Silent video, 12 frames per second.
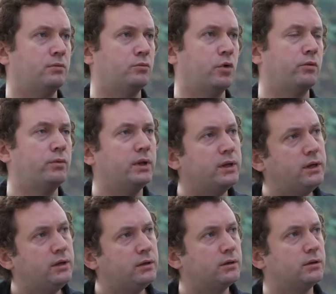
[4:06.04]
what
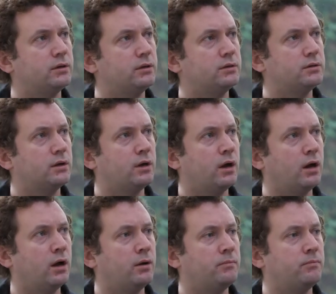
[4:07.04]
really,
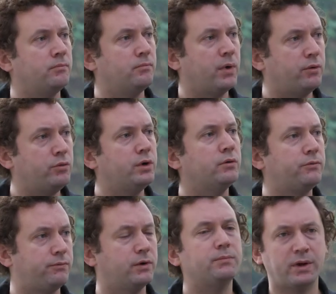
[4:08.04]
my
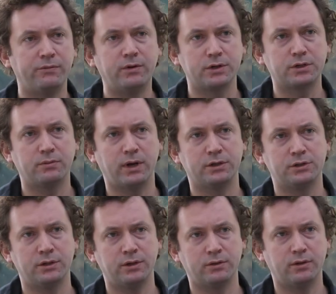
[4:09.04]
first
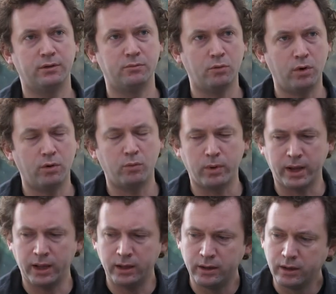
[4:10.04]
question is, in what
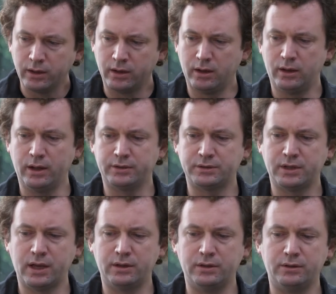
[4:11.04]
way, let's
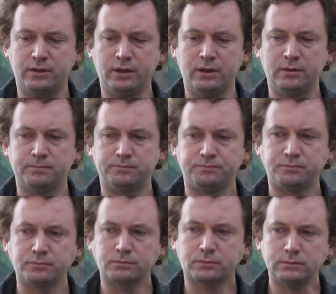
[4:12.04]
say, did the
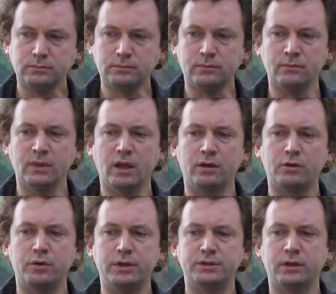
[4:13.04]

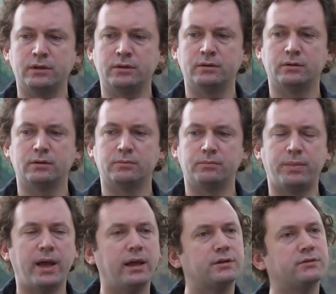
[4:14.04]
increasing
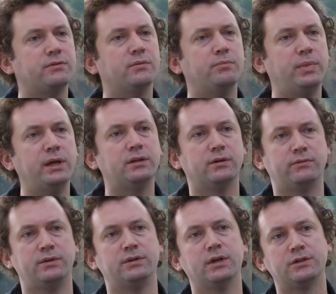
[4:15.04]
pace of the beat of
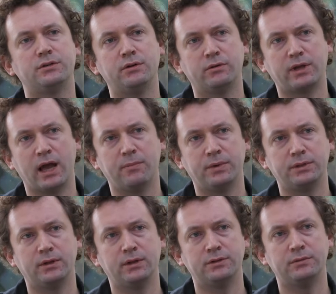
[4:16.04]
industrial
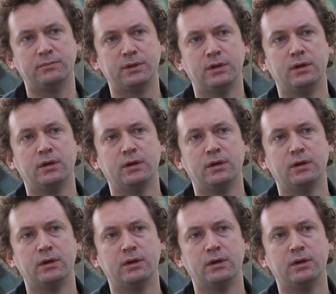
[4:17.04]
capitalism